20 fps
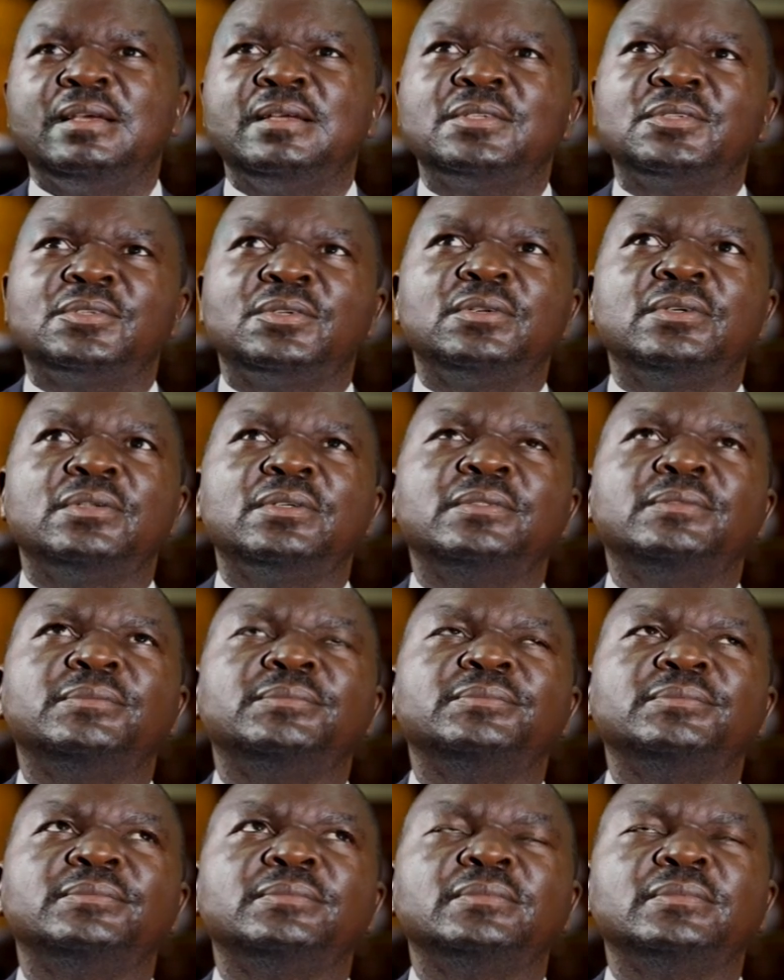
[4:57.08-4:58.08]
So
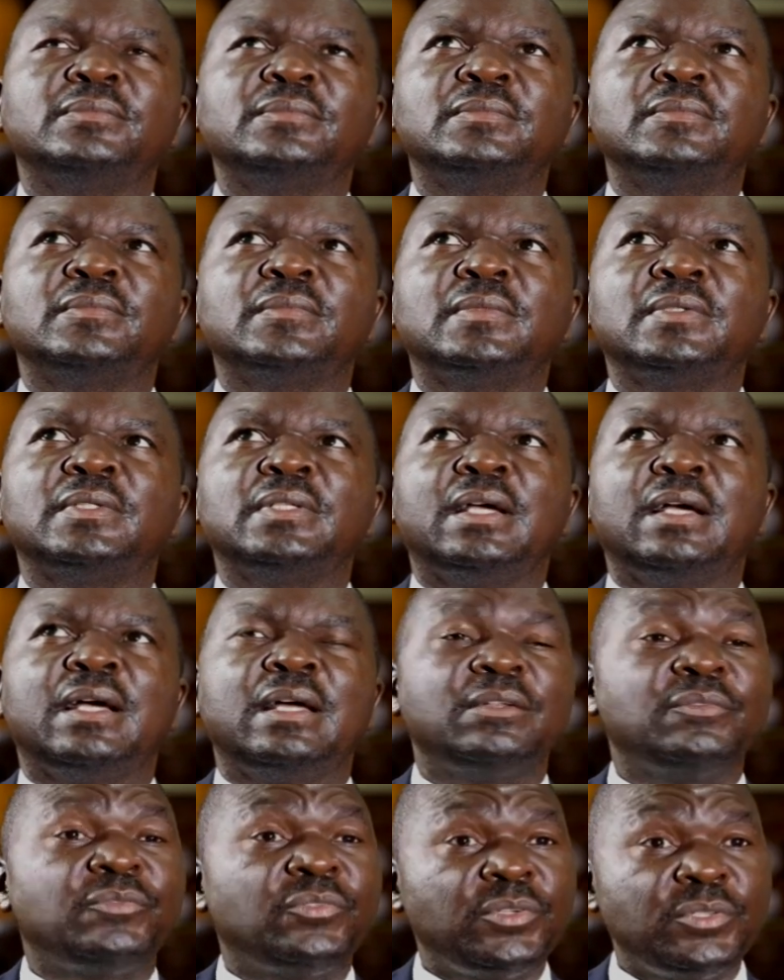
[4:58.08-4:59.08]

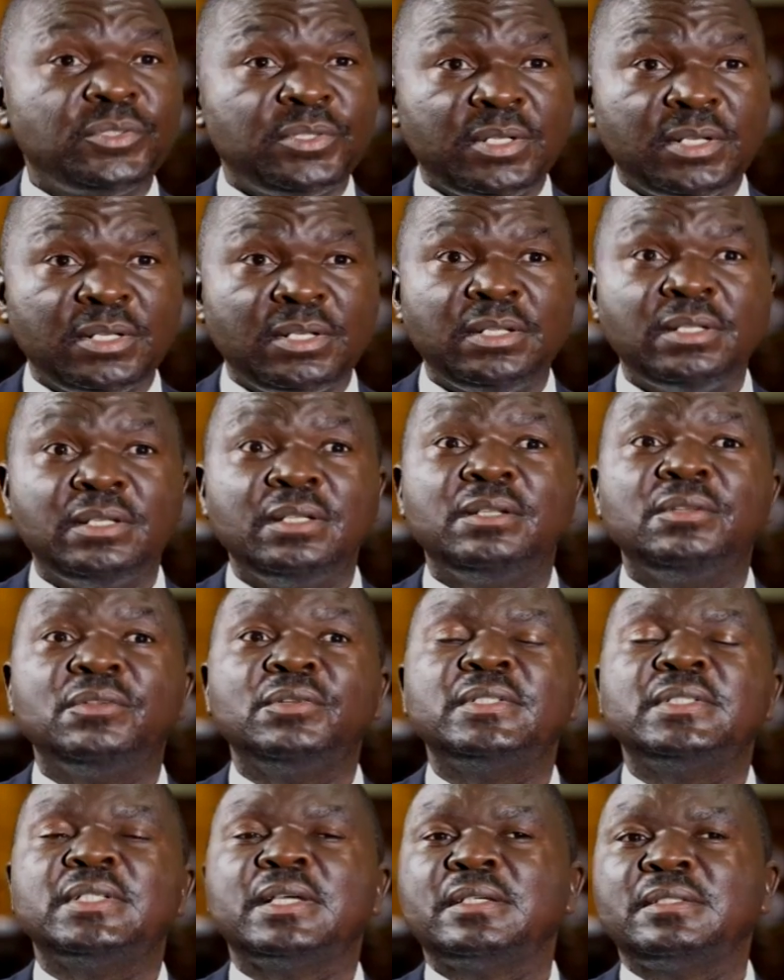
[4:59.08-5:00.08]
unfortunately, he did
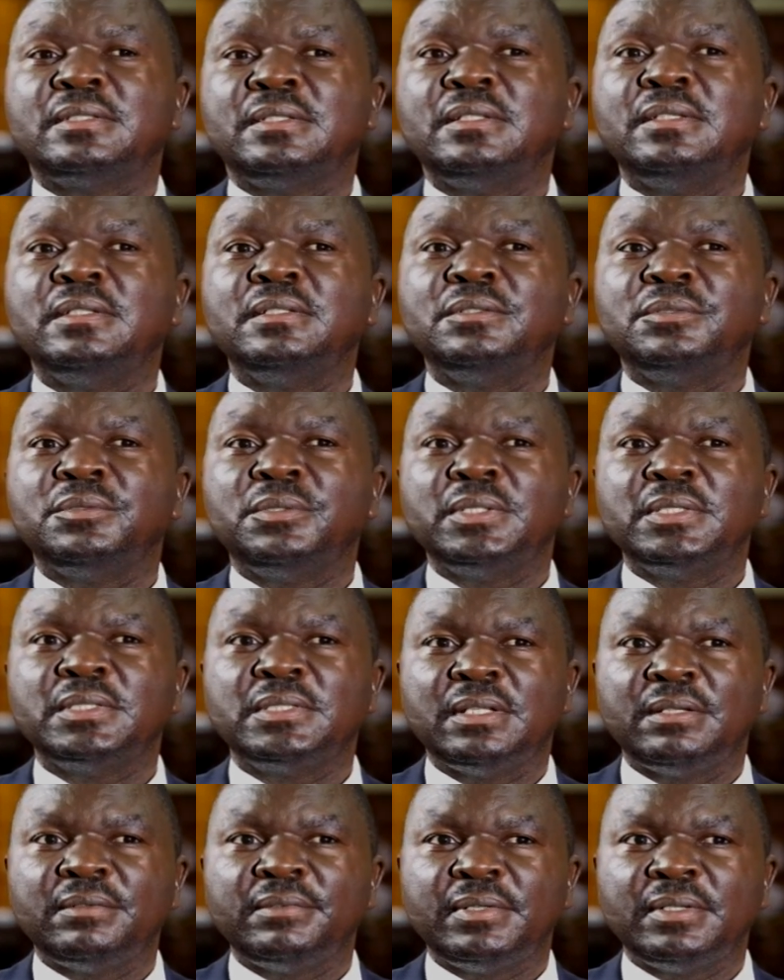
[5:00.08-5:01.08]
not succeed in
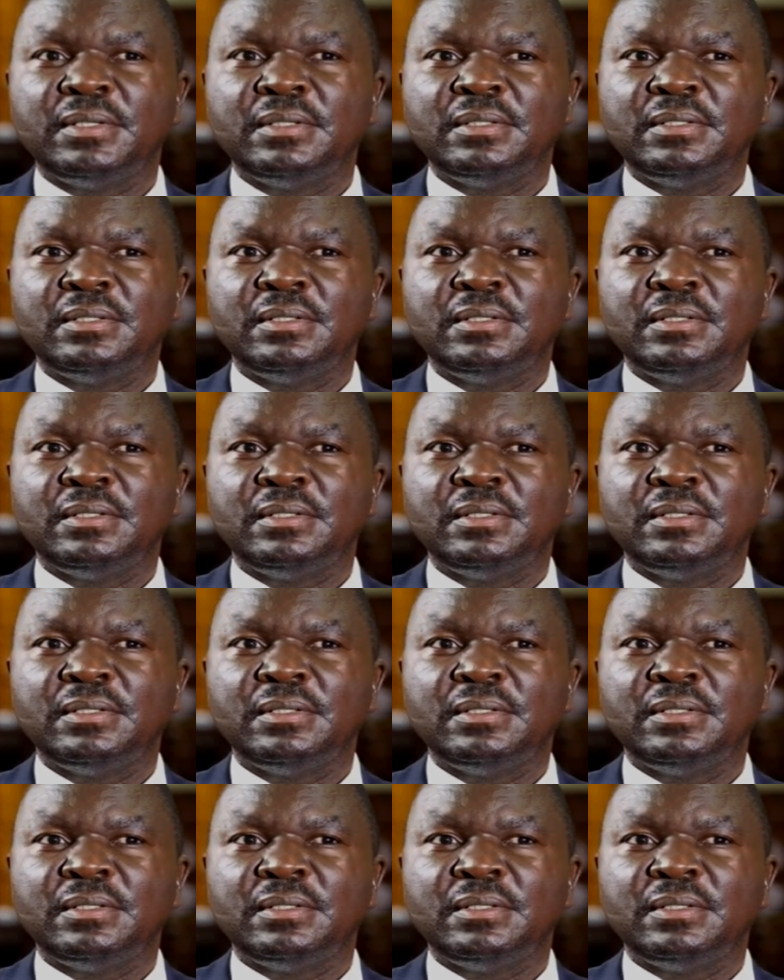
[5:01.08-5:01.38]
2007.